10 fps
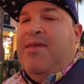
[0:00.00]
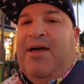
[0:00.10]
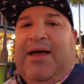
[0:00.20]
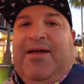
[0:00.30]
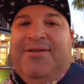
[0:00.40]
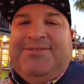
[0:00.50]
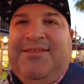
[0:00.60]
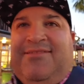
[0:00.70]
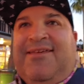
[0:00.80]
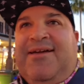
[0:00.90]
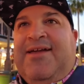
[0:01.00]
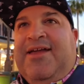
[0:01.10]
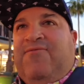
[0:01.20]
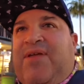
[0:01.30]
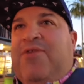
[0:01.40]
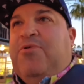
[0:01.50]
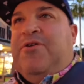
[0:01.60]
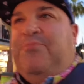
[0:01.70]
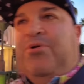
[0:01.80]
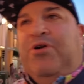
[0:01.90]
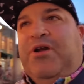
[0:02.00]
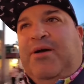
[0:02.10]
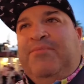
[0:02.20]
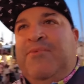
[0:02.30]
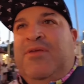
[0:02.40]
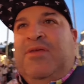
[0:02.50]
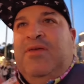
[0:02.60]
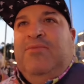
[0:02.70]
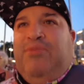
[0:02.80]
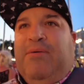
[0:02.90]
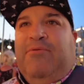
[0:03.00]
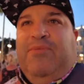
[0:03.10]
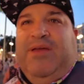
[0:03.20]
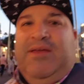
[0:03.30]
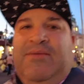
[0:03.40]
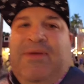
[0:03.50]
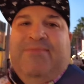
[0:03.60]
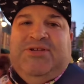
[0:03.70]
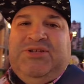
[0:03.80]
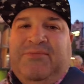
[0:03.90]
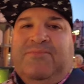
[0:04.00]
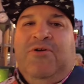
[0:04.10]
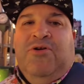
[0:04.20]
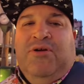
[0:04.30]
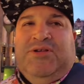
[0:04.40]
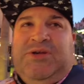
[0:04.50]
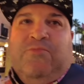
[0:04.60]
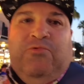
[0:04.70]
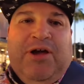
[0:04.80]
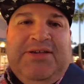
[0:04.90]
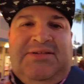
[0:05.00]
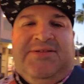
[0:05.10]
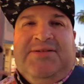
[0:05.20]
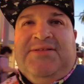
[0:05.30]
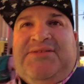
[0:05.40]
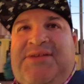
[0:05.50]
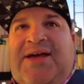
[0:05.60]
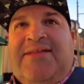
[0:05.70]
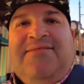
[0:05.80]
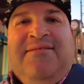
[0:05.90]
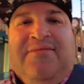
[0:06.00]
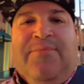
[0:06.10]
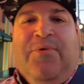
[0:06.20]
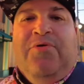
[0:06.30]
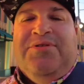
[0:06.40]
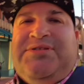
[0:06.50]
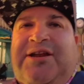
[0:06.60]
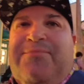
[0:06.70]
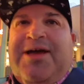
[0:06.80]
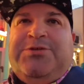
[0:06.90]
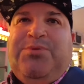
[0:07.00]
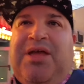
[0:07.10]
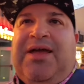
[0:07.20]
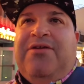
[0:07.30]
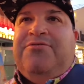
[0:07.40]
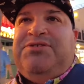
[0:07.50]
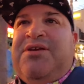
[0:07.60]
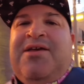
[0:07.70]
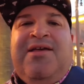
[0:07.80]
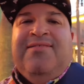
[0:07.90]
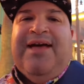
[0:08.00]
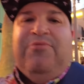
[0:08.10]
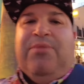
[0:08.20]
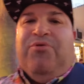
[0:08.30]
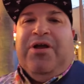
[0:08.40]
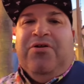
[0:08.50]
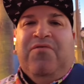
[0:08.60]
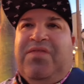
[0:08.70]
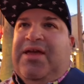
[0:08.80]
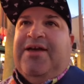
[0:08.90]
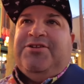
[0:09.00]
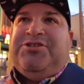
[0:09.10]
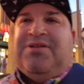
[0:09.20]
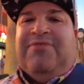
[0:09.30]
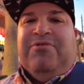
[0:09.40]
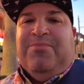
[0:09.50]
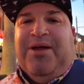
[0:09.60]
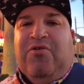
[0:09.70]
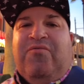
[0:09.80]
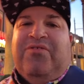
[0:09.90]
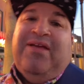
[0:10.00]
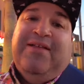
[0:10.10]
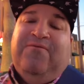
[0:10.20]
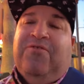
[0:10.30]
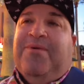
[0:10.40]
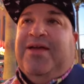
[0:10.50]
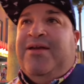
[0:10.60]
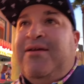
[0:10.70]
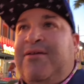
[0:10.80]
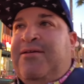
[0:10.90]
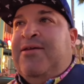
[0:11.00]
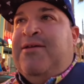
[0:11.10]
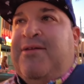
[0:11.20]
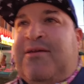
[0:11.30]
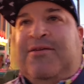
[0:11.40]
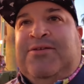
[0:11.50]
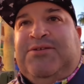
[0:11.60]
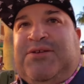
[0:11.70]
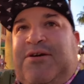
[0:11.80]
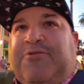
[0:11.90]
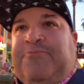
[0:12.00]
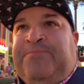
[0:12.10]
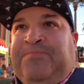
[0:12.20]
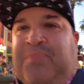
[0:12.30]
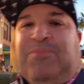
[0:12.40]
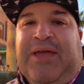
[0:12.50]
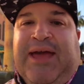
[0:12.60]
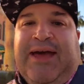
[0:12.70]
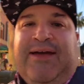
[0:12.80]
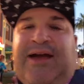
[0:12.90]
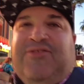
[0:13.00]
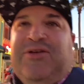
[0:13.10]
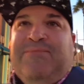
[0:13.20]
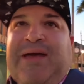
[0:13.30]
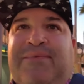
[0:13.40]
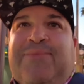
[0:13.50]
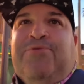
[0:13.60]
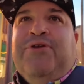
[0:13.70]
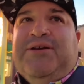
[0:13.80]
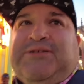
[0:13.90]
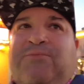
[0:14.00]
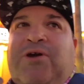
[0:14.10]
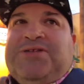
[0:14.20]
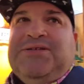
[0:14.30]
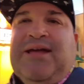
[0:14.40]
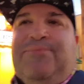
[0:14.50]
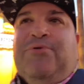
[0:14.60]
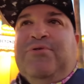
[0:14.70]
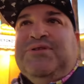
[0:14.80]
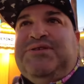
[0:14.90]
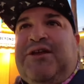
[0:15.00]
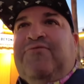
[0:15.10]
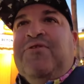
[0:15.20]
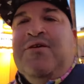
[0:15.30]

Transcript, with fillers: I honestly think if they would have put um, probably maybe some some rice inside the bowl instead of mashed potatoes, that would have brought it over the edge. That would have been over 10 for me. So but yeah, I think maybe putting some rice in that bowl instead of